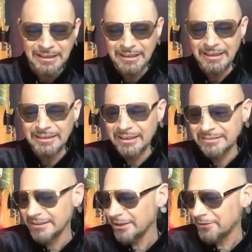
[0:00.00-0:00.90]
I
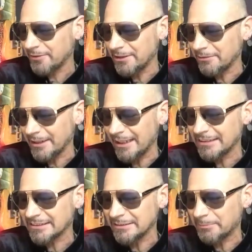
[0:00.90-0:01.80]
don't know if anyone
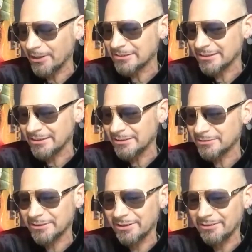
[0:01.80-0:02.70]
answered, but I sort of
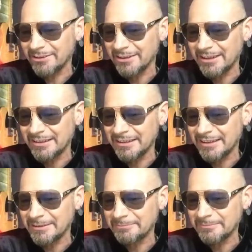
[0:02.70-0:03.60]
looked at her
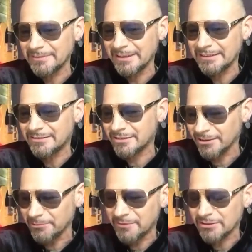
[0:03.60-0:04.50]

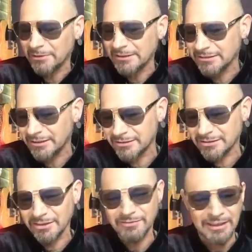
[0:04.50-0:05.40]
Joan Rivers on one side and
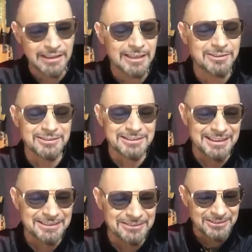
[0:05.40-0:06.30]
Joan Van Ark on the
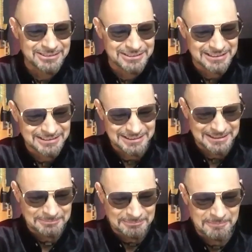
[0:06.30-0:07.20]
and I just said,
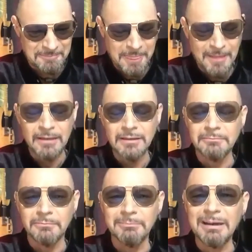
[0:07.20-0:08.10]

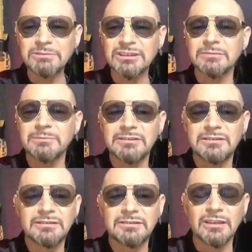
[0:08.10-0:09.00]
my mum said to
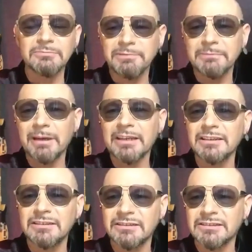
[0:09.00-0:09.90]
me, don't bring
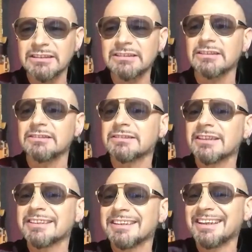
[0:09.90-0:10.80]
back any
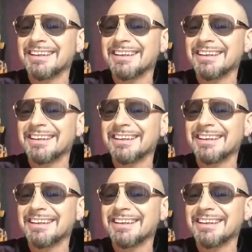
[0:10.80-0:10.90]
diseases.